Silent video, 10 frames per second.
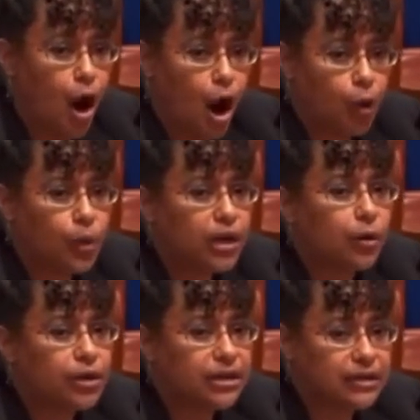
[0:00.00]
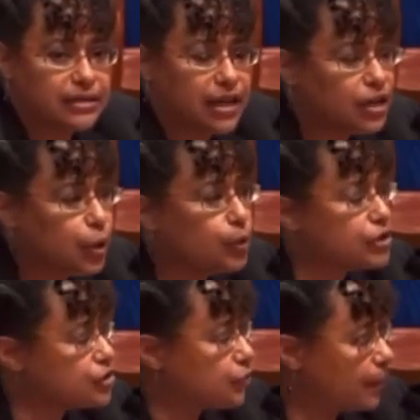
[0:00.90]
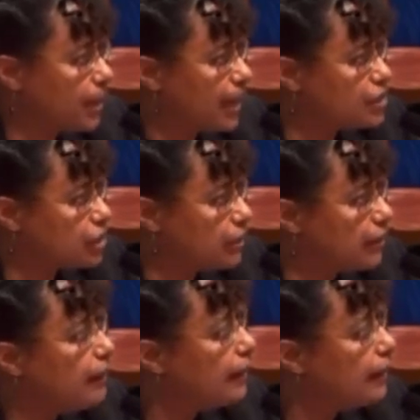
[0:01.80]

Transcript: Are we going to continue with discrimination